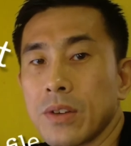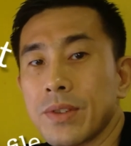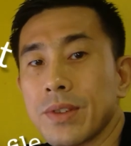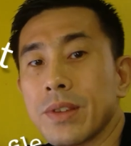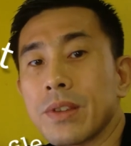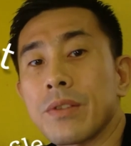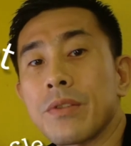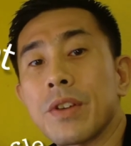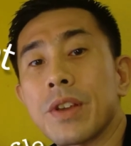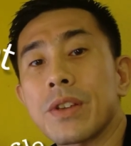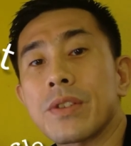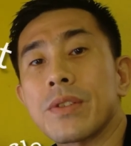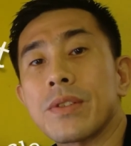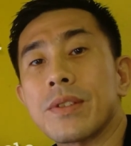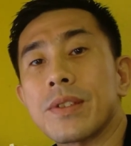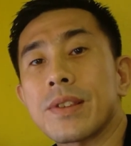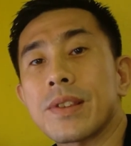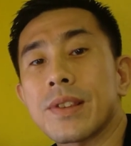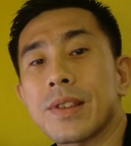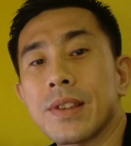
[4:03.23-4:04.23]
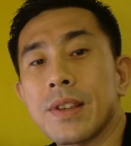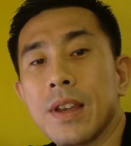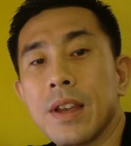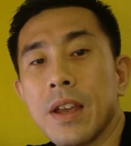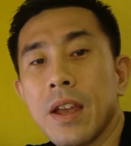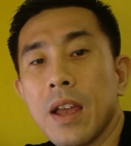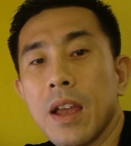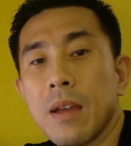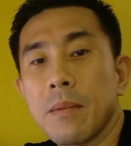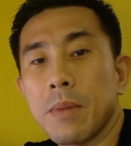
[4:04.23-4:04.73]
considerations.
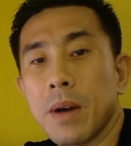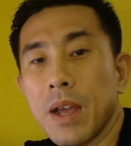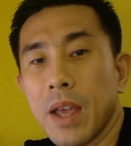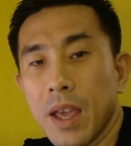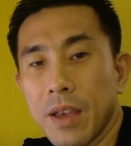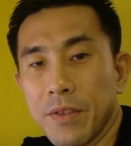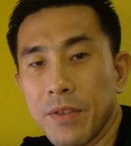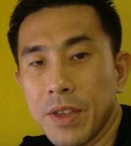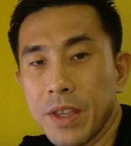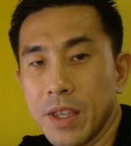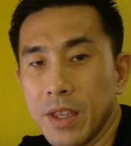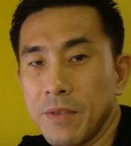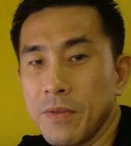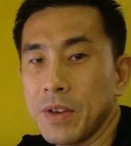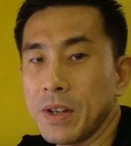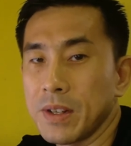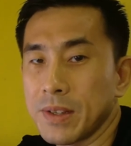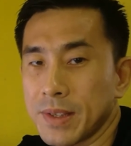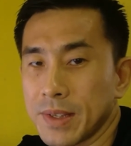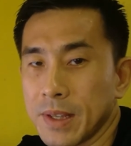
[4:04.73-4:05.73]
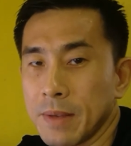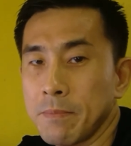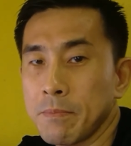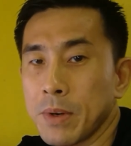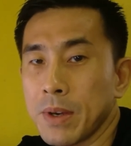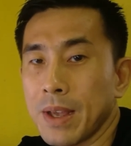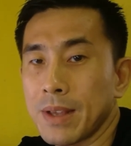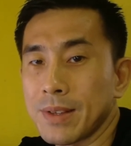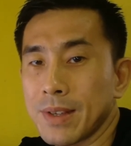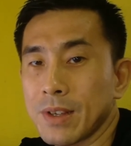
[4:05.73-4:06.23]
By having even a
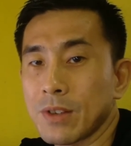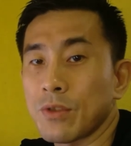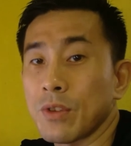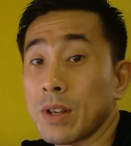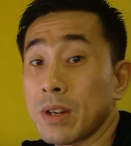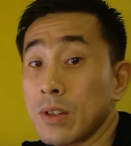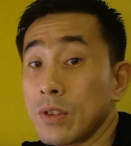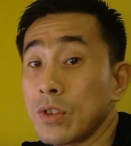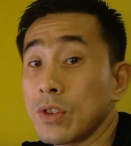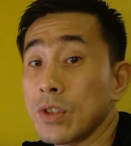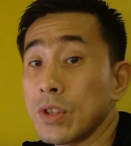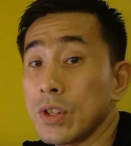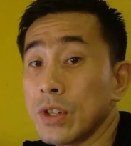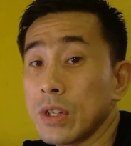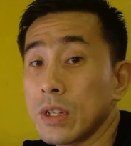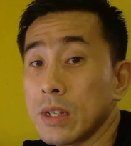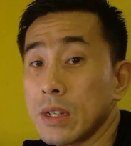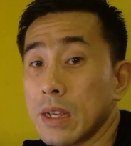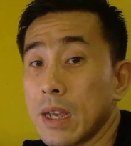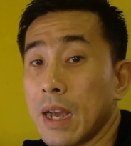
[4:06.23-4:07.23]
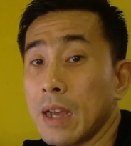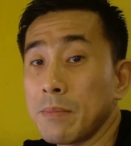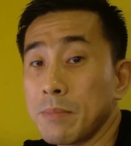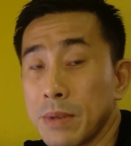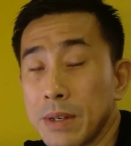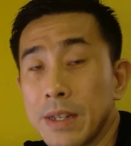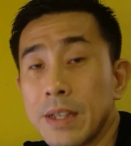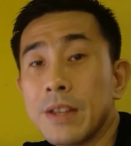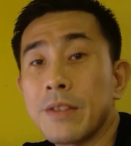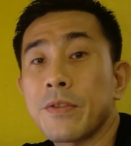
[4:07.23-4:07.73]
simple exit strategy, I
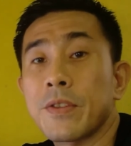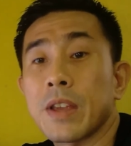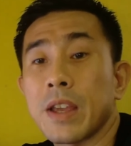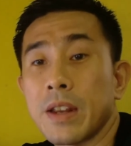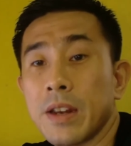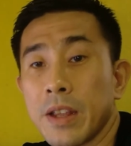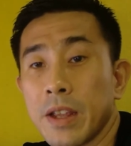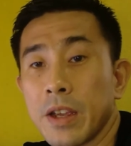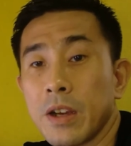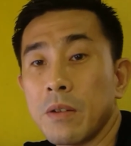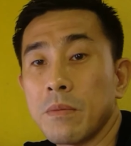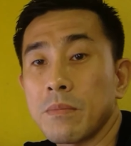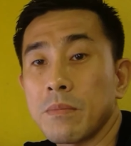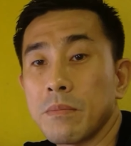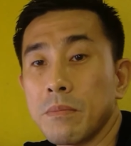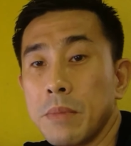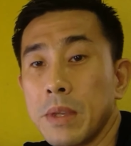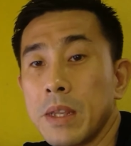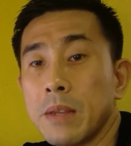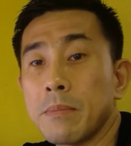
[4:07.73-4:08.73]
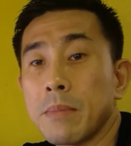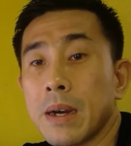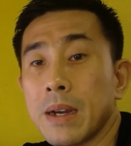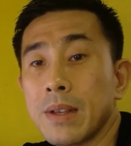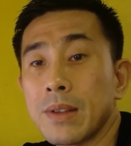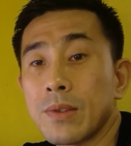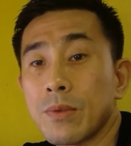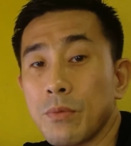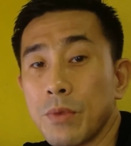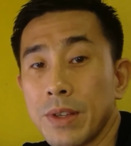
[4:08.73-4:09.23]
believe can help
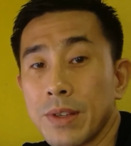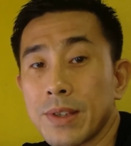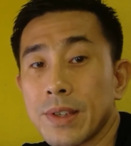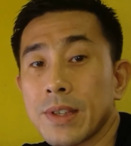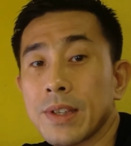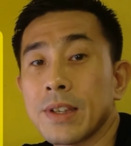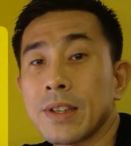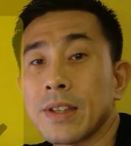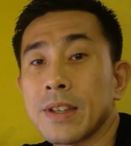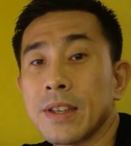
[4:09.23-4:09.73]
minimize risk.